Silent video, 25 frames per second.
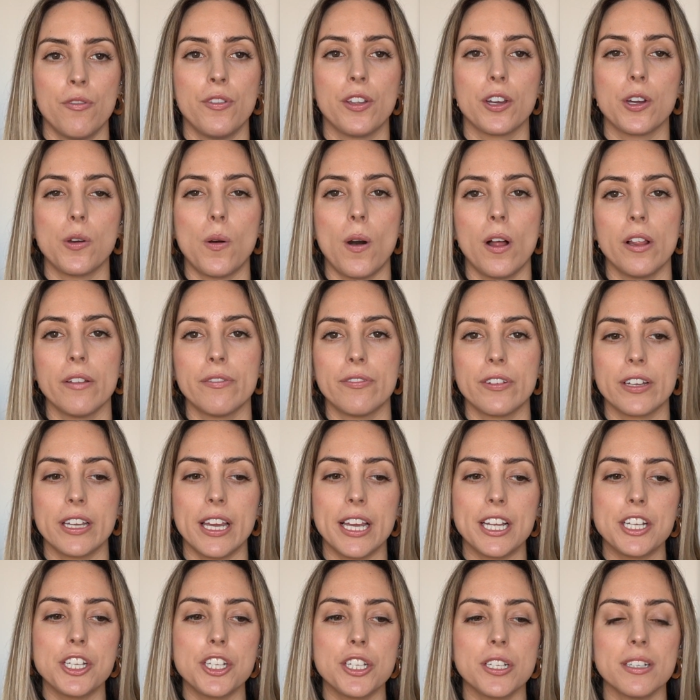of the
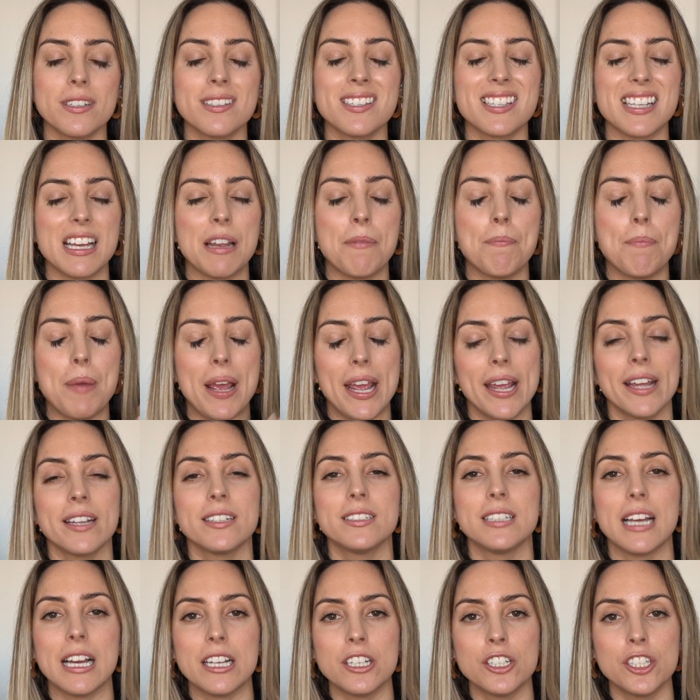qualifications and
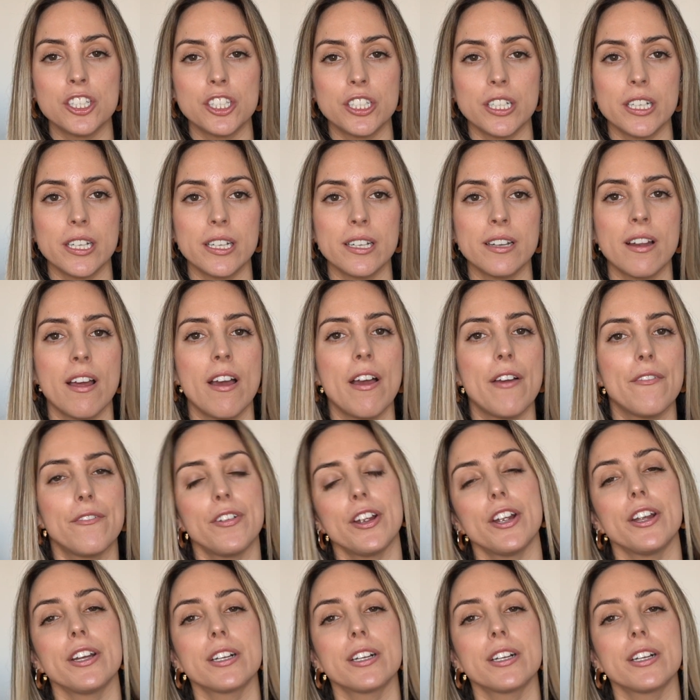pay attention